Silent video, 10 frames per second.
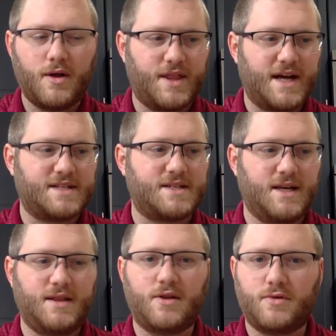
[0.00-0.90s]
that's
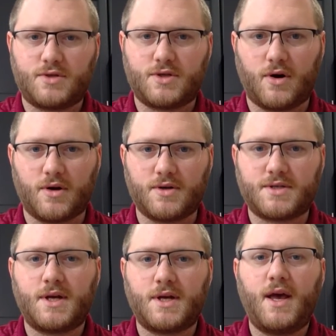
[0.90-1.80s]
in those
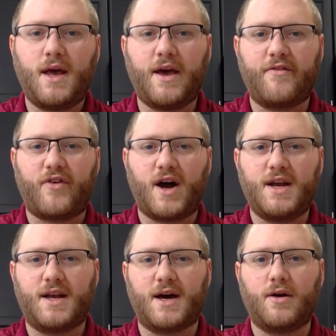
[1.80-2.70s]
jars and
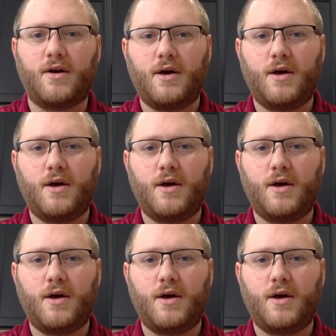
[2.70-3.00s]
find out